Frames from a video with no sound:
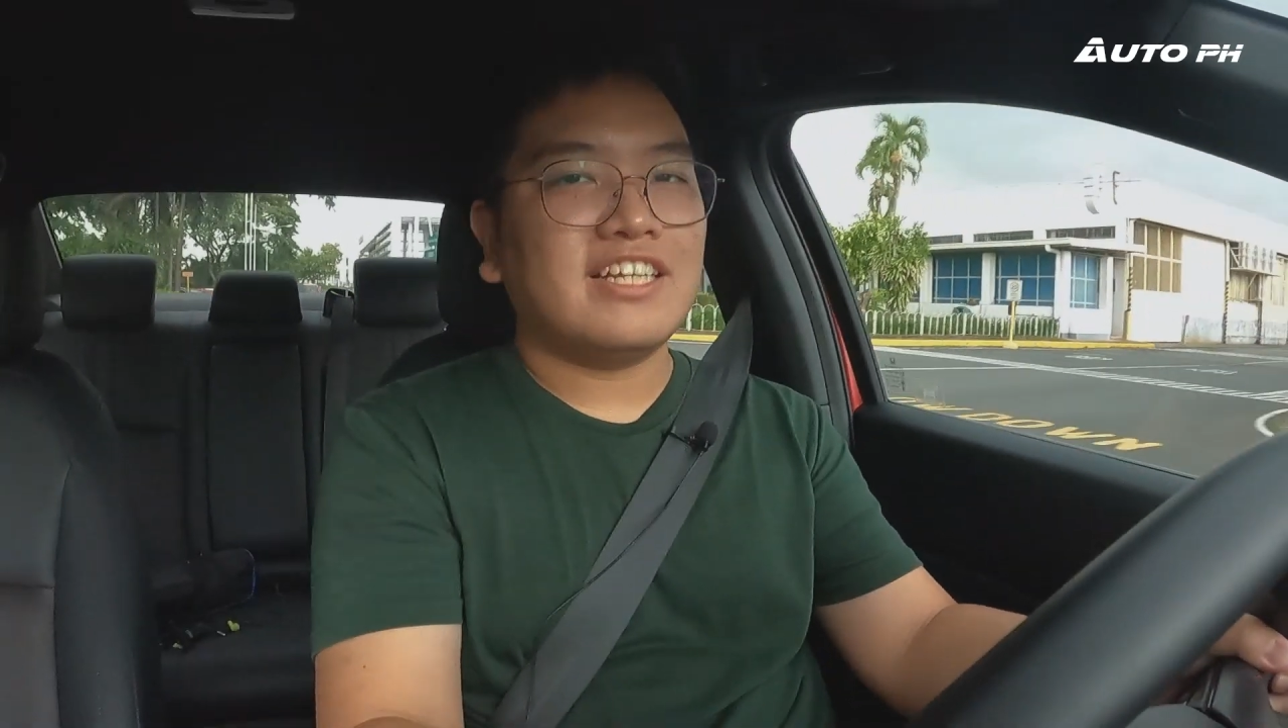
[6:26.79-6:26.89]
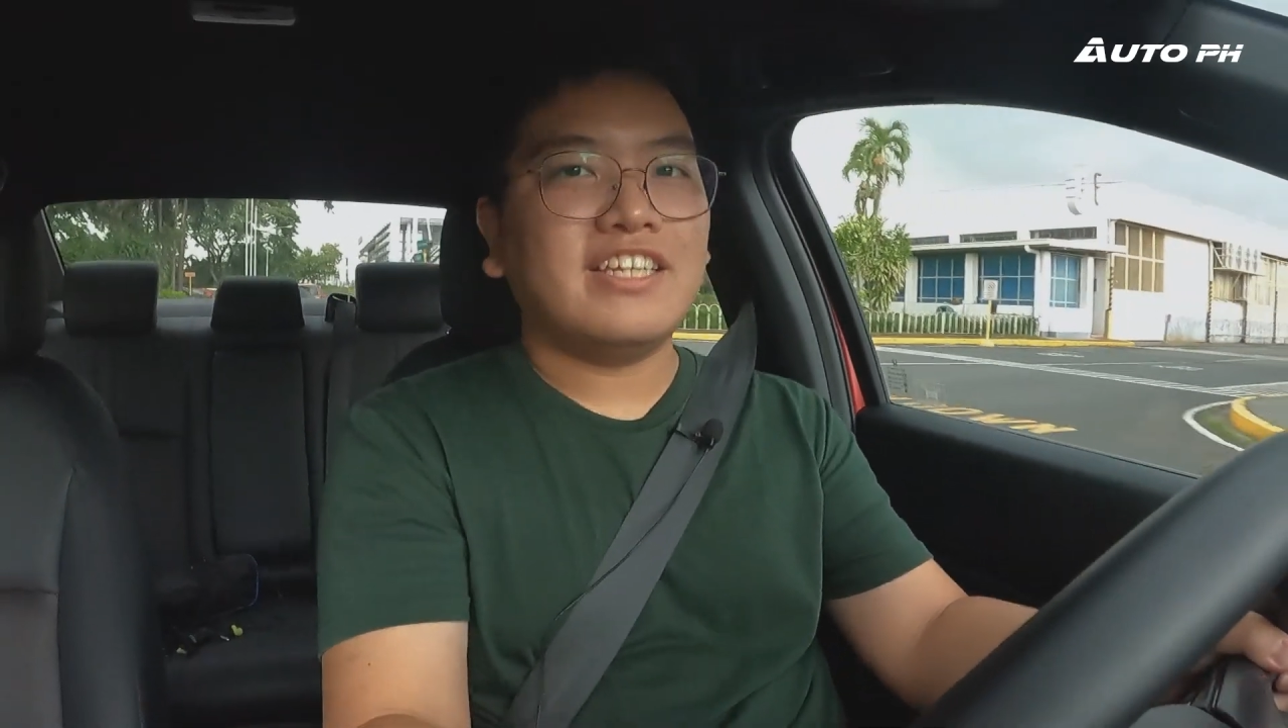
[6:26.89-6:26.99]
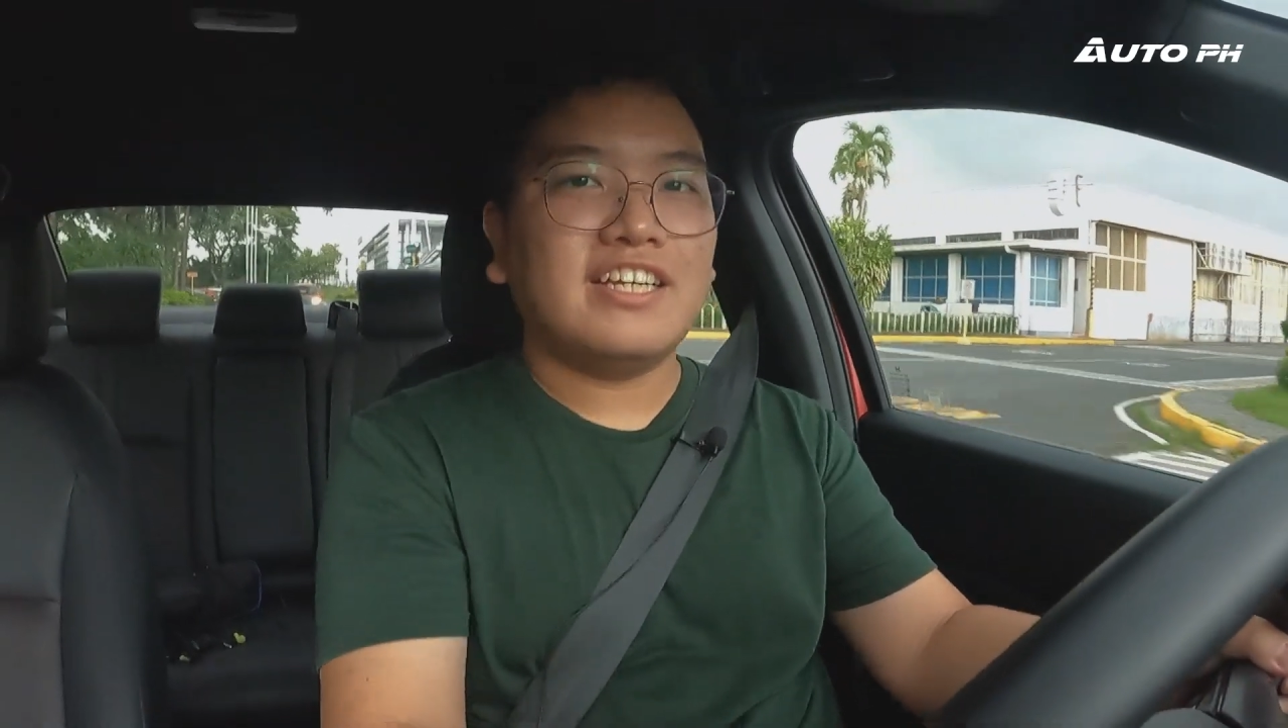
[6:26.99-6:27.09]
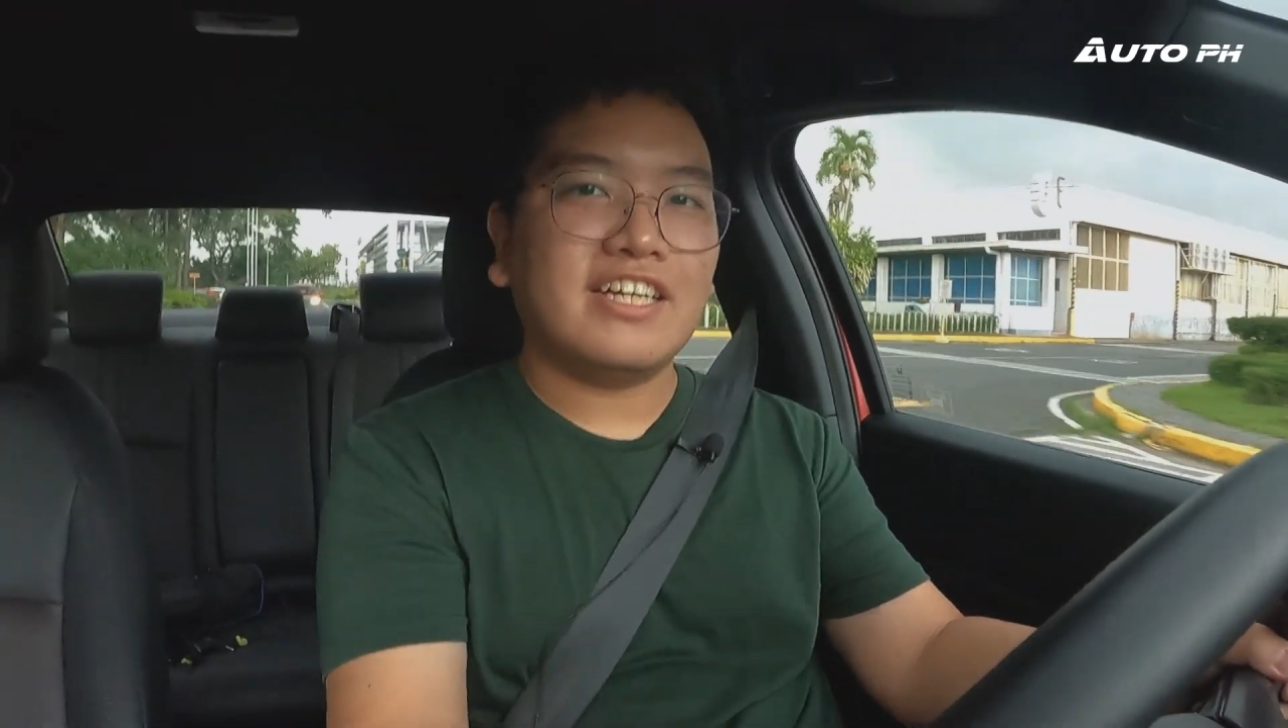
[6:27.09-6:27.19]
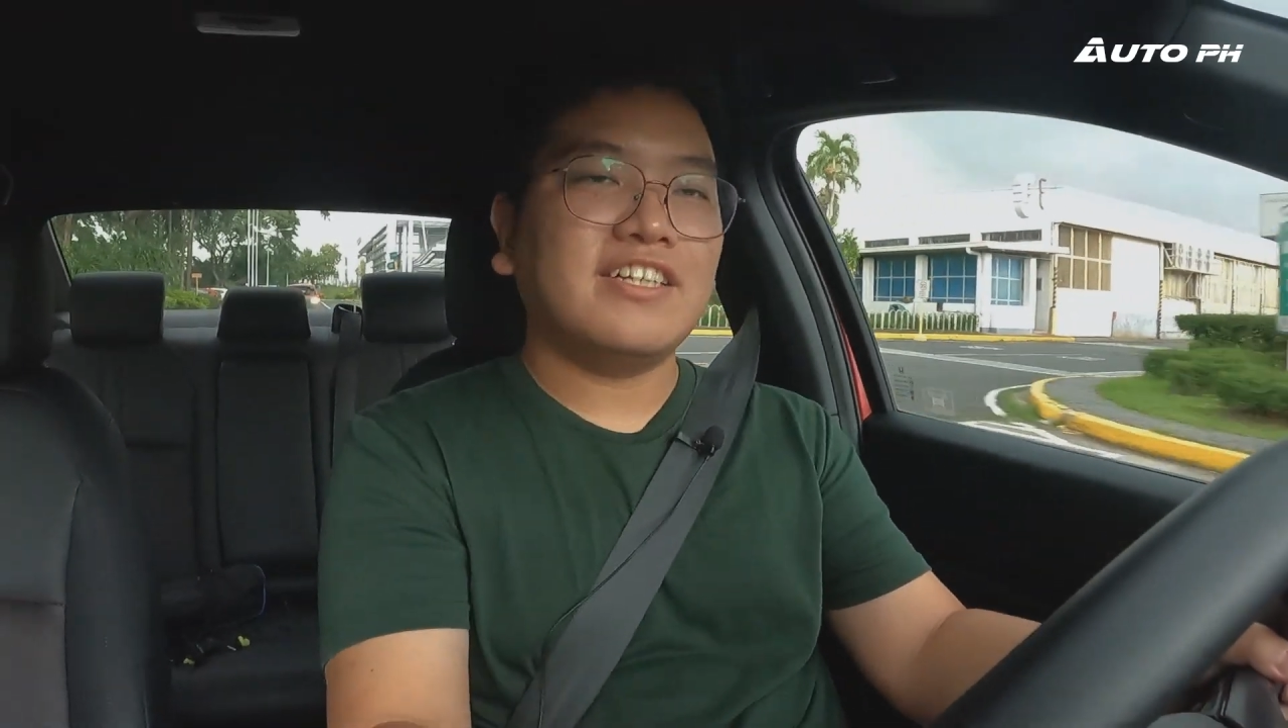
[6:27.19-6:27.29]
that
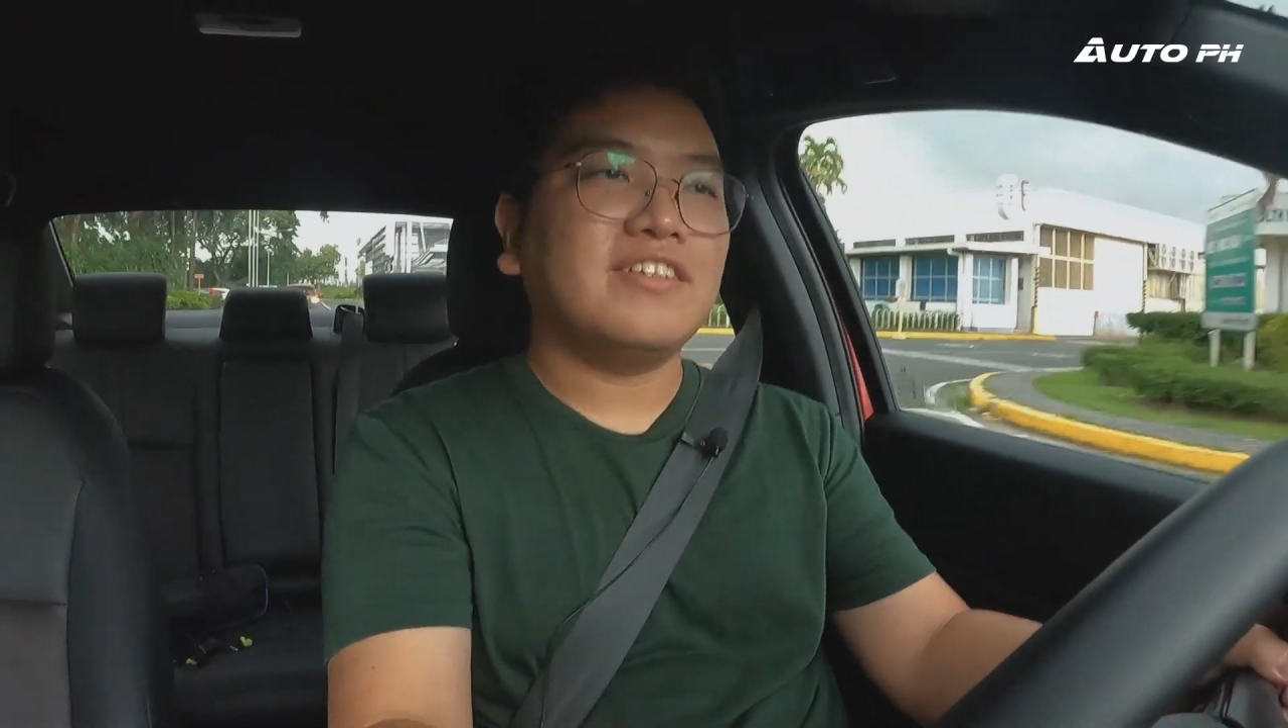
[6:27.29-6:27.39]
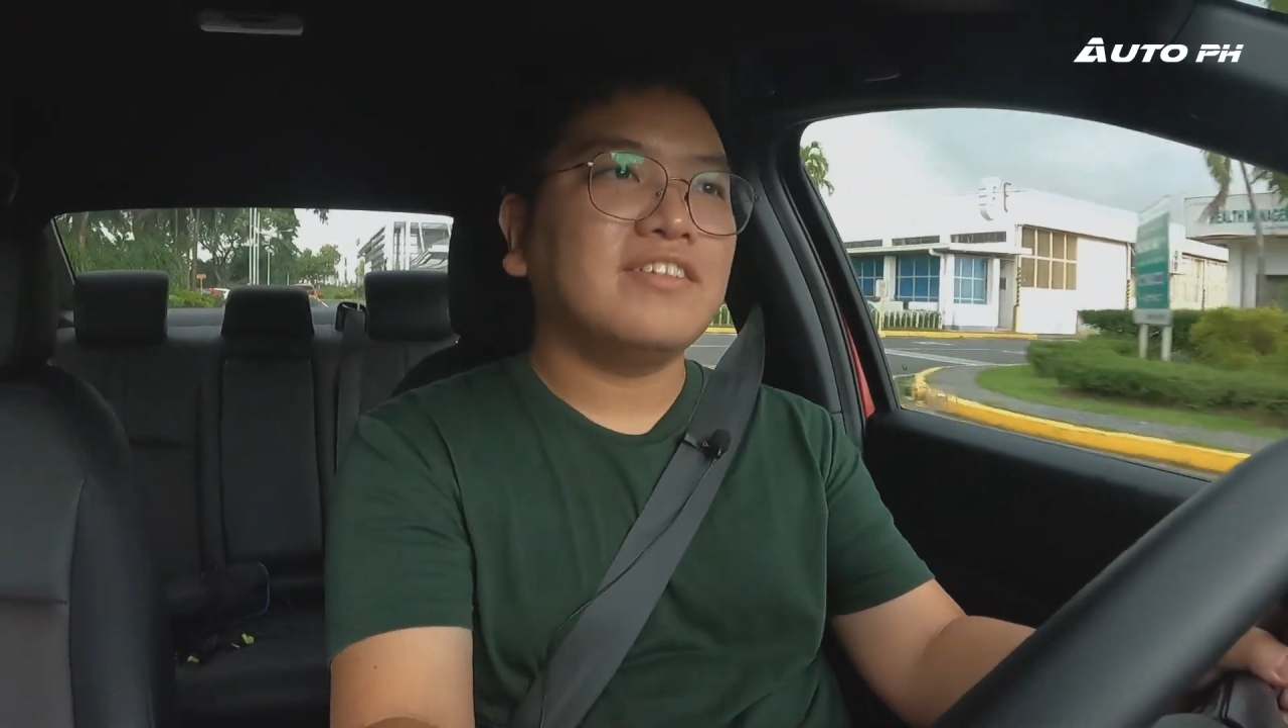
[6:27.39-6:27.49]
there.